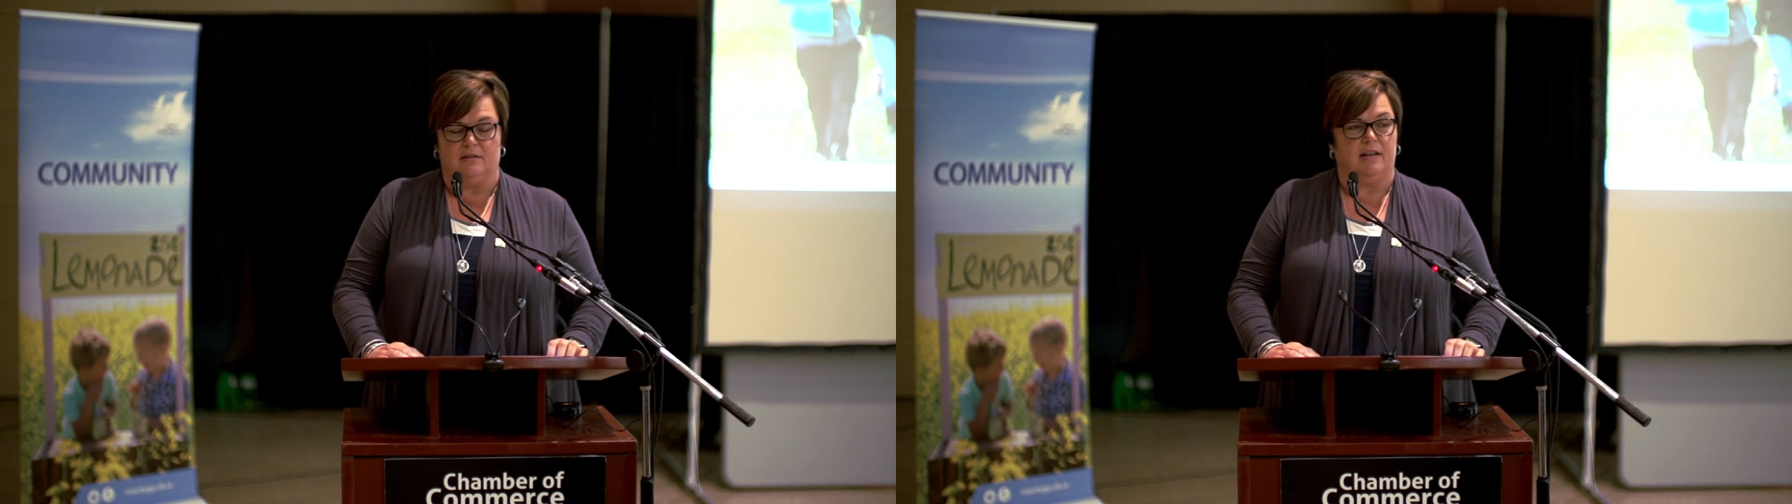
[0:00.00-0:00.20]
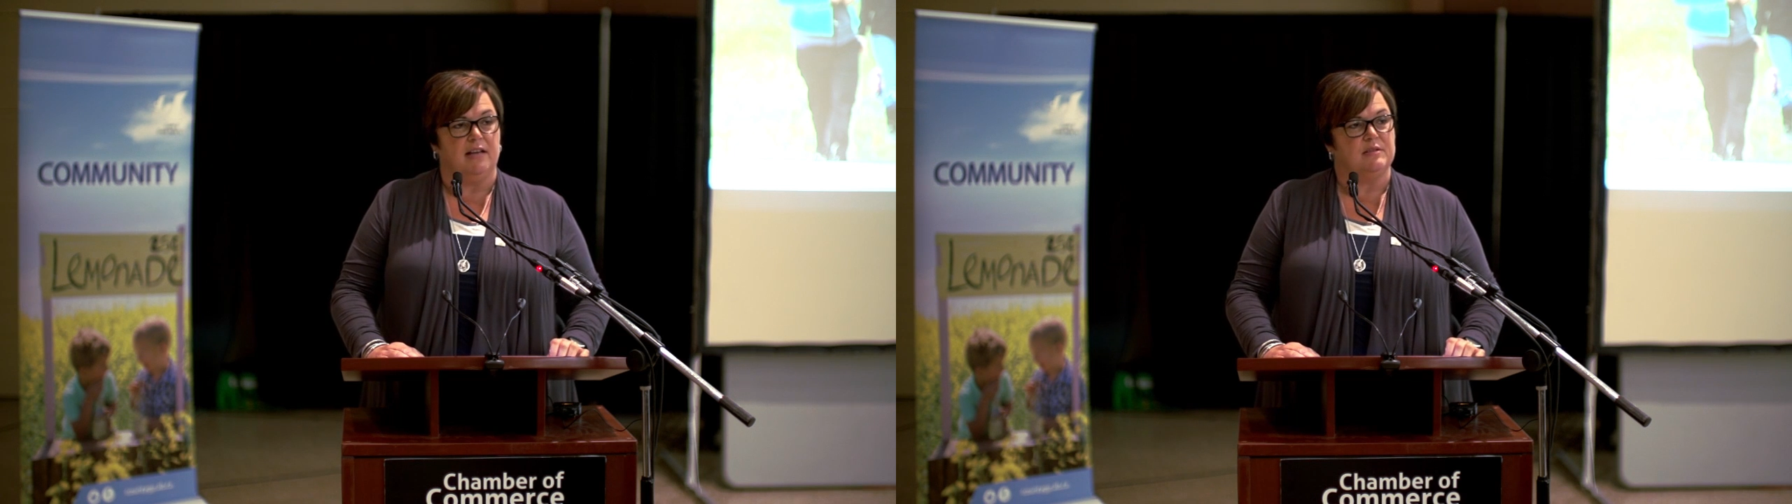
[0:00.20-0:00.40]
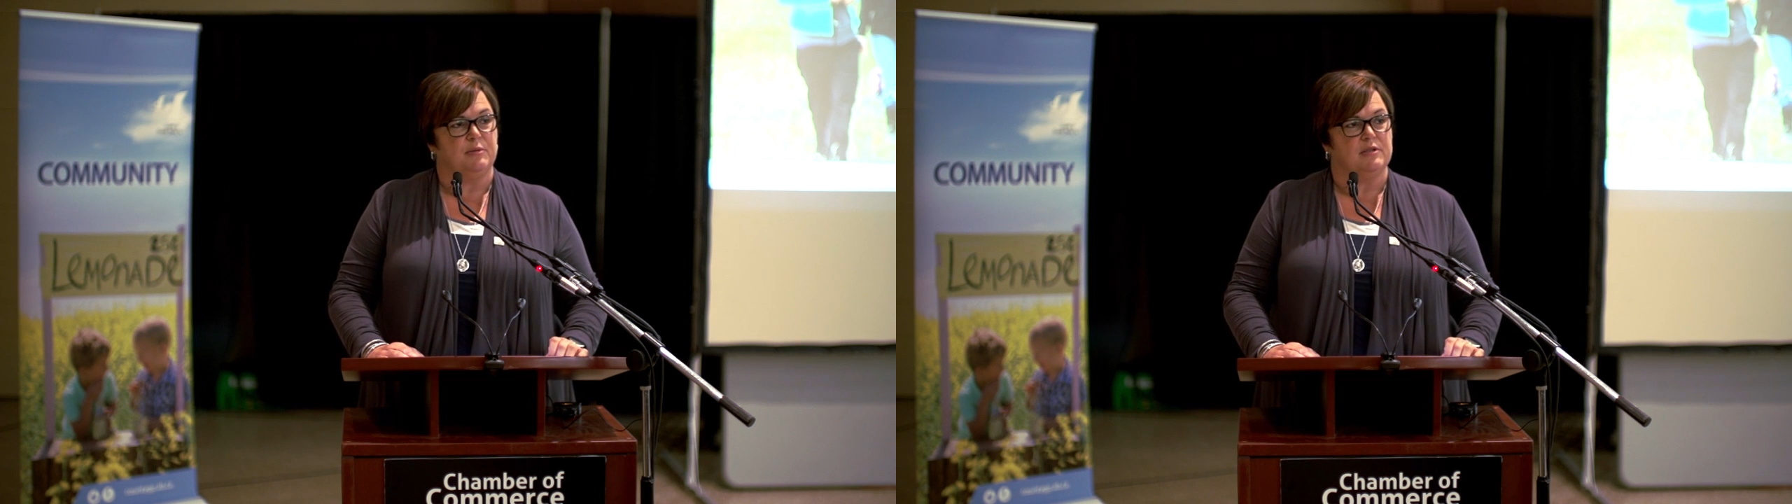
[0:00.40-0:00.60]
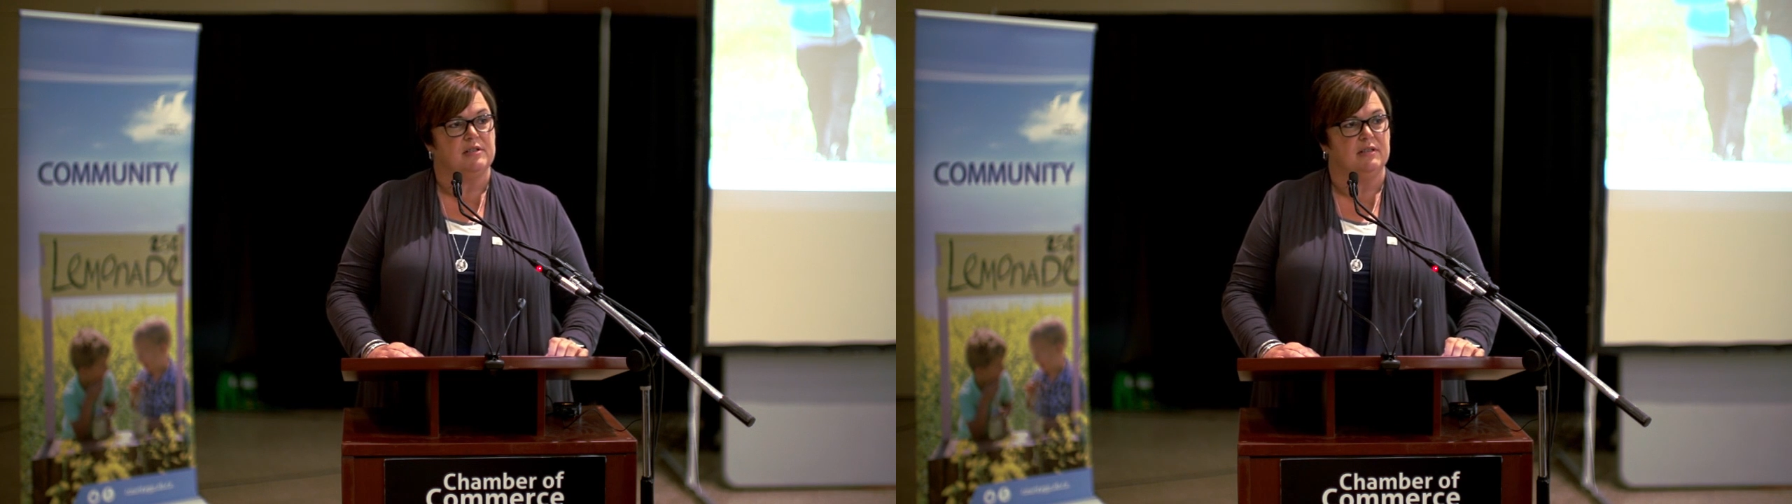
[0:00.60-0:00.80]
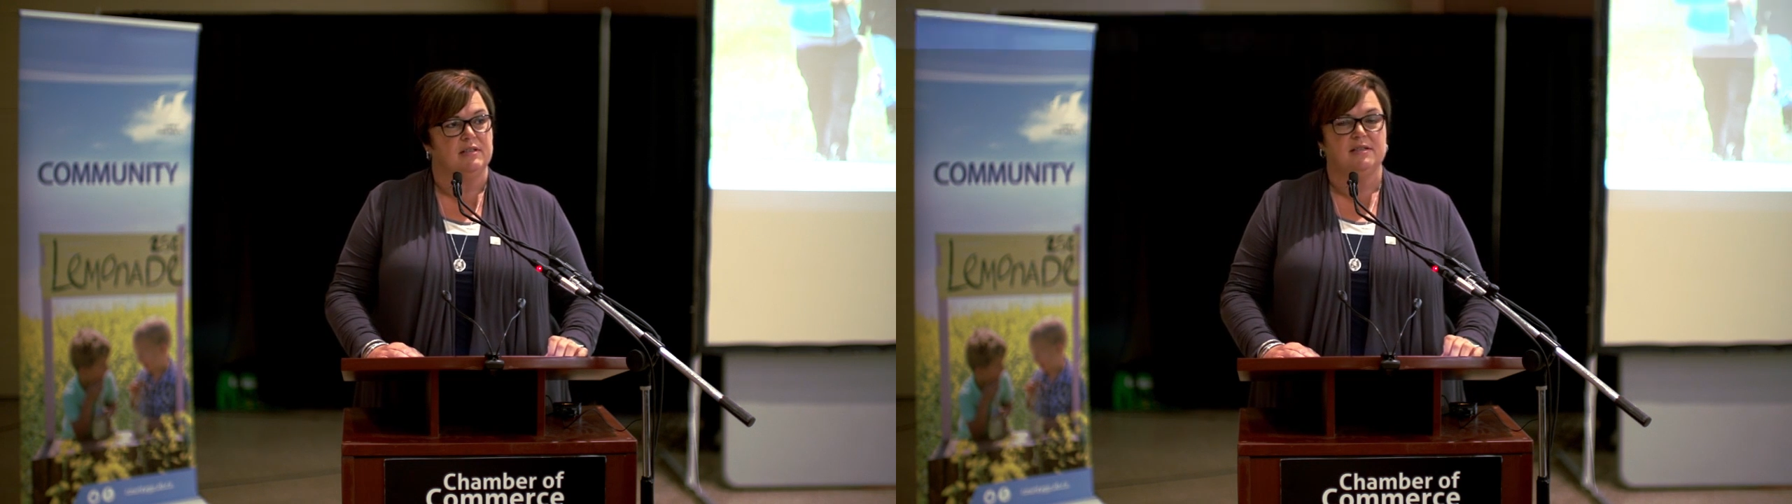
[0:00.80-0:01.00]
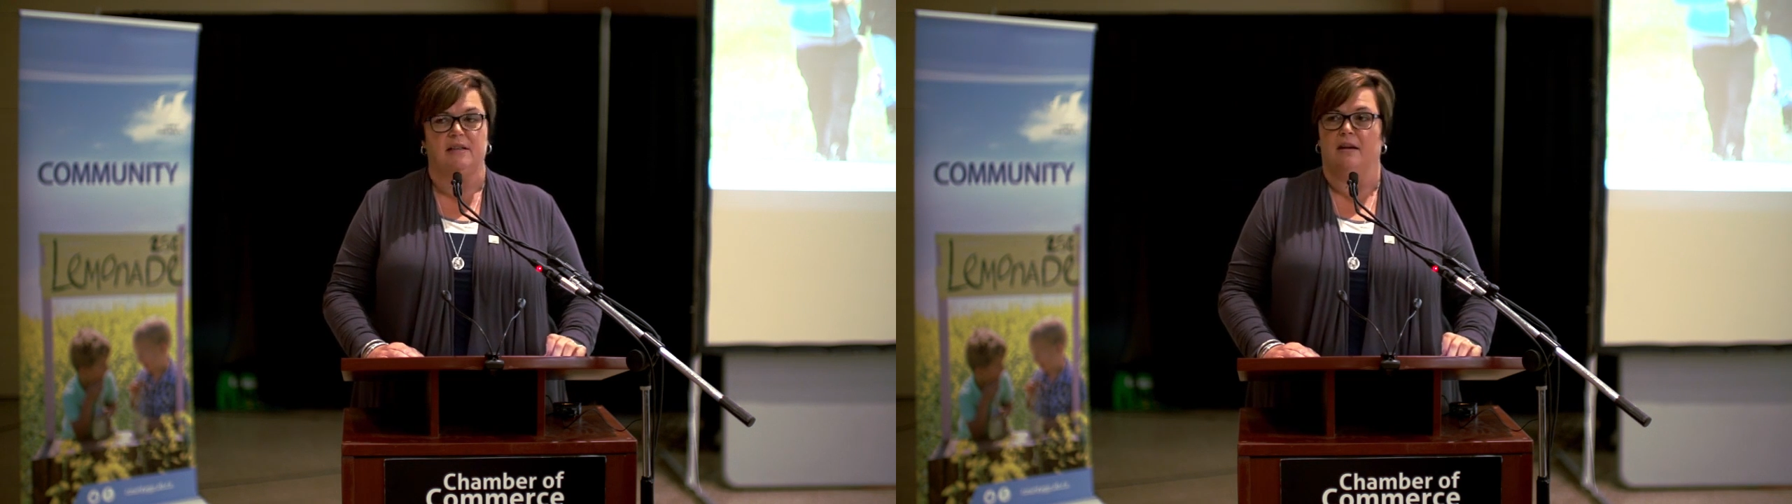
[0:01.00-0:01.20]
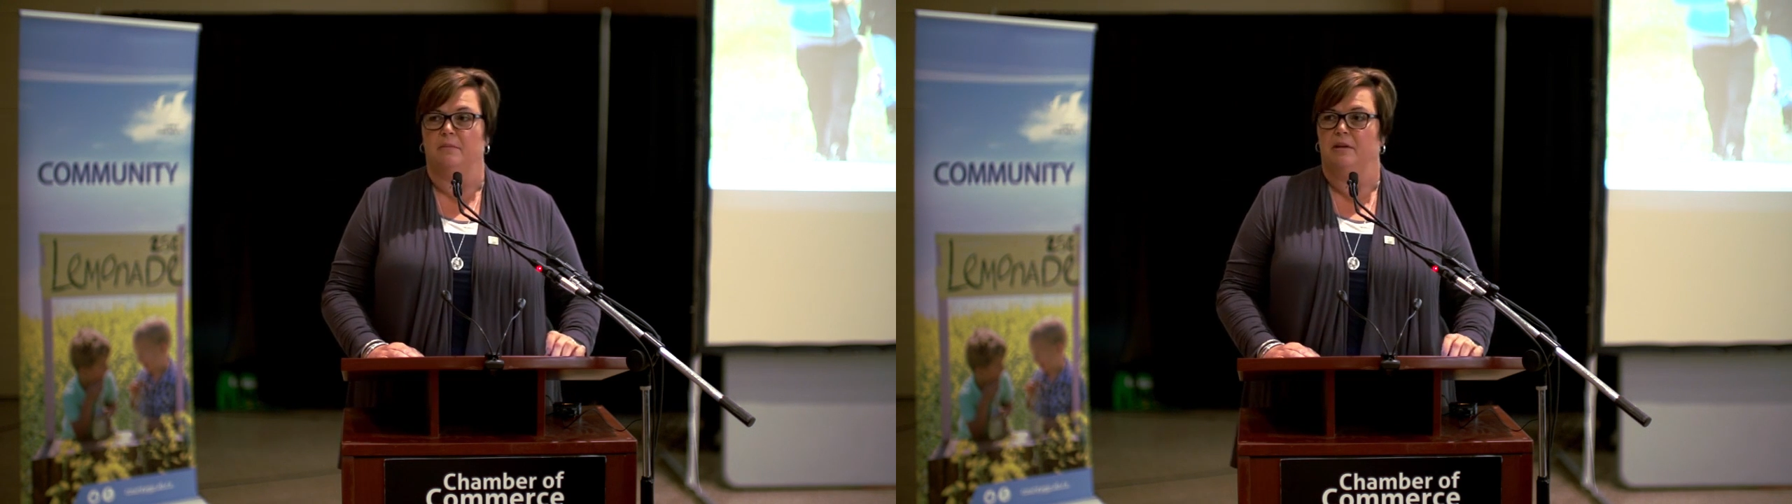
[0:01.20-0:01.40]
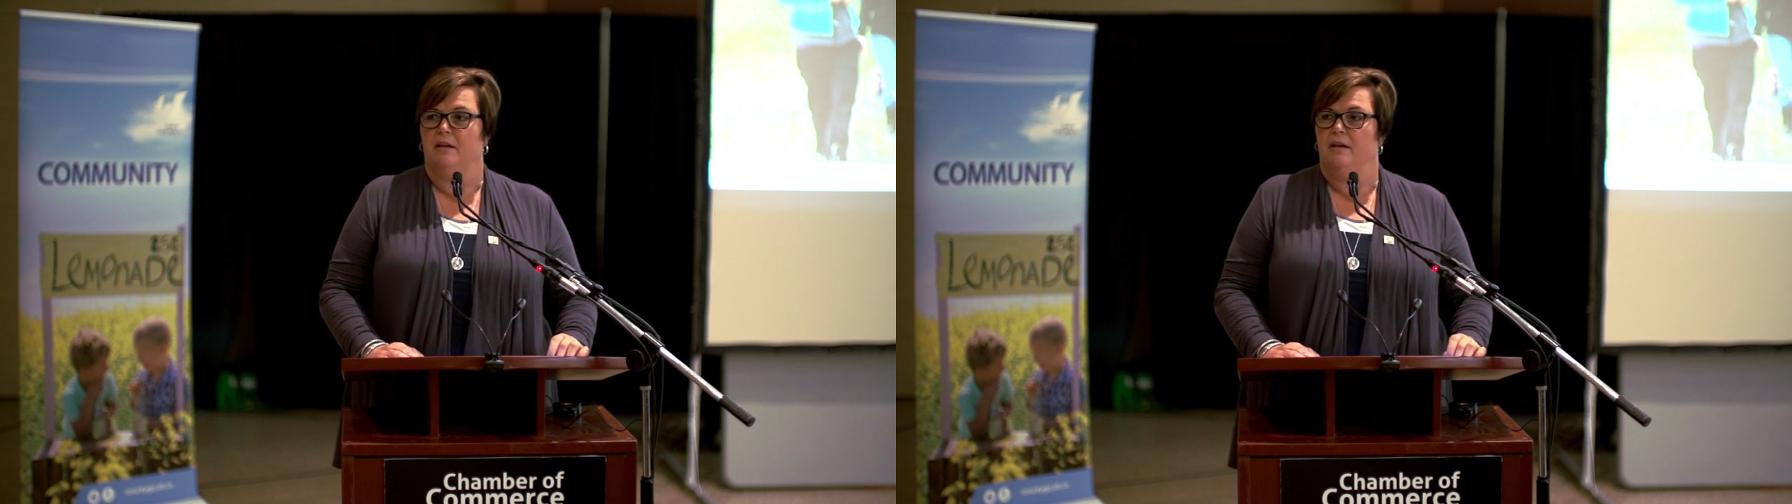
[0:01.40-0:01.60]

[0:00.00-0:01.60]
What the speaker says: the last person is named.